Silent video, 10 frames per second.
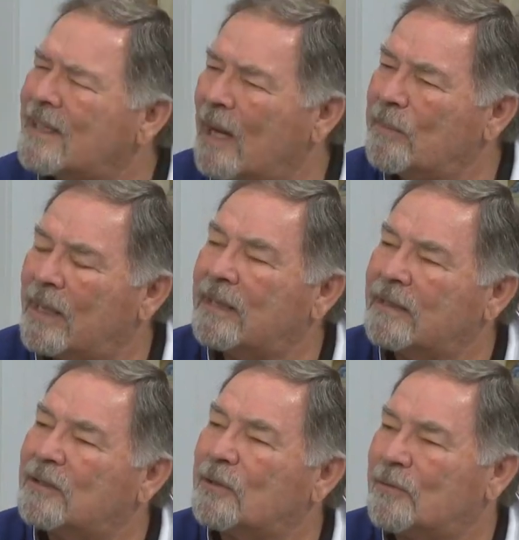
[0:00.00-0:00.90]
not
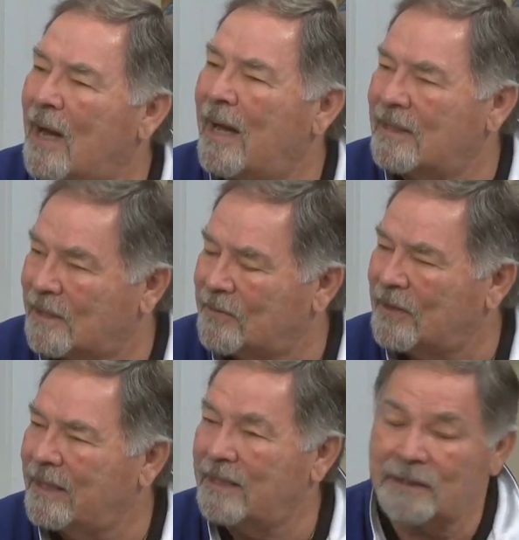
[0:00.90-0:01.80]
meant
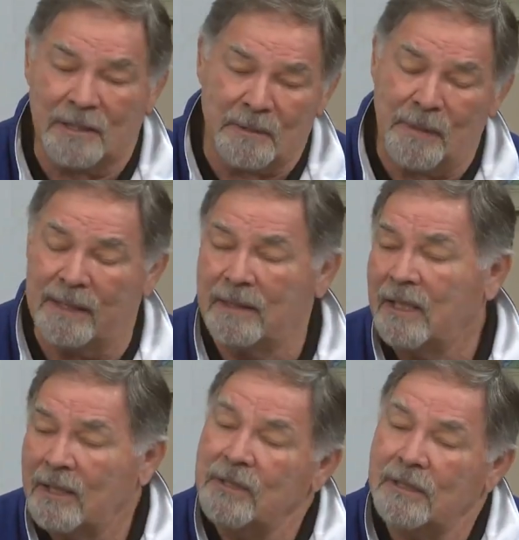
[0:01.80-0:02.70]
derisively. It just meant
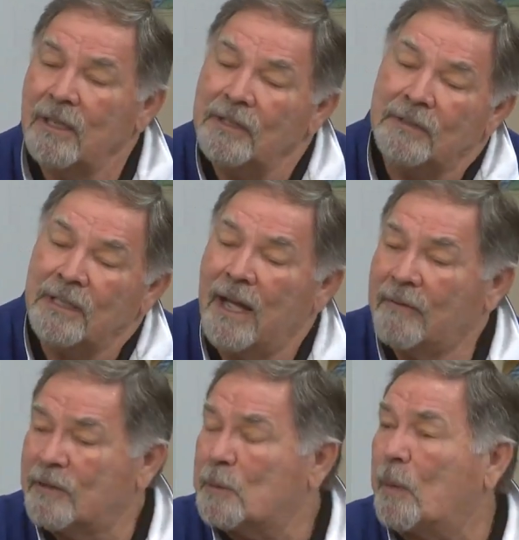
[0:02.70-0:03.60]
you're an
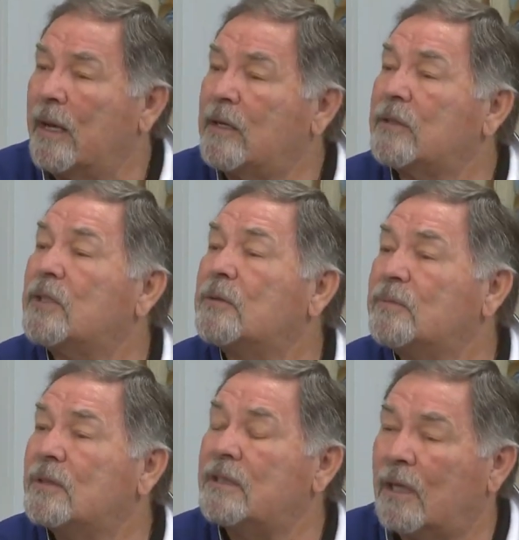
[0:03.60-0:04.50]
average player,
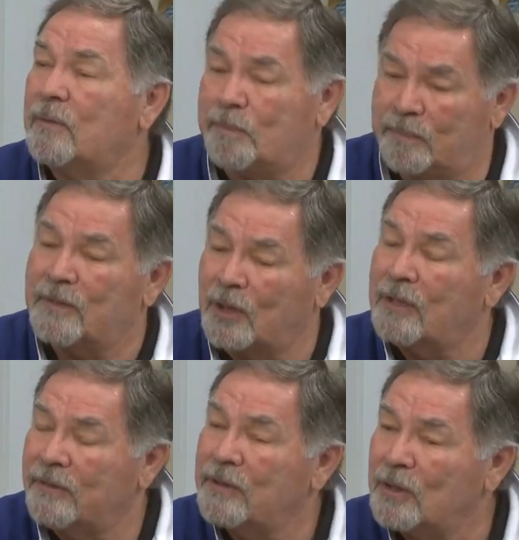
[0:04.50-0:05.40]

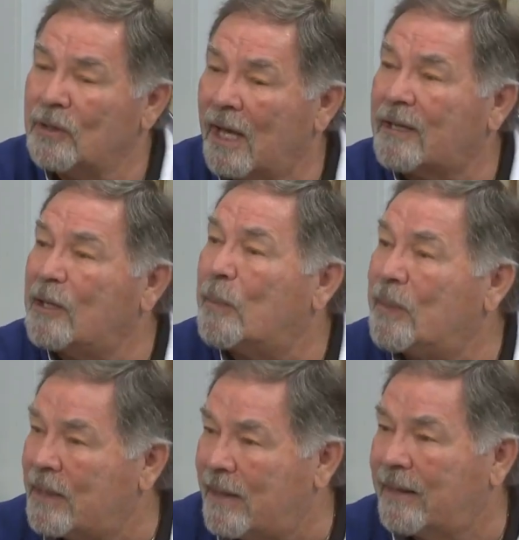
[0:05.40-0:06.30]
you're lucky to
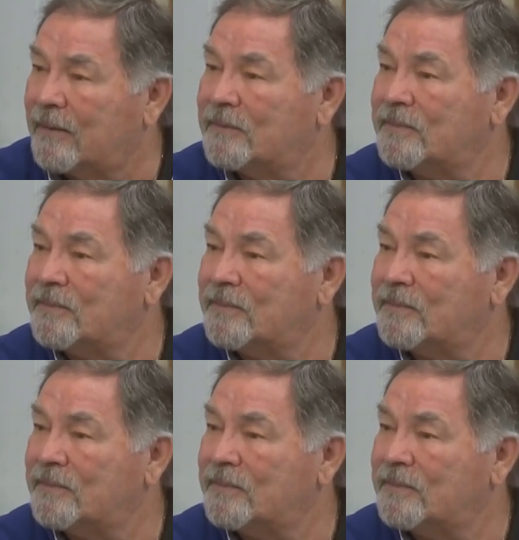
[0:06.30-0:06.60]
be there.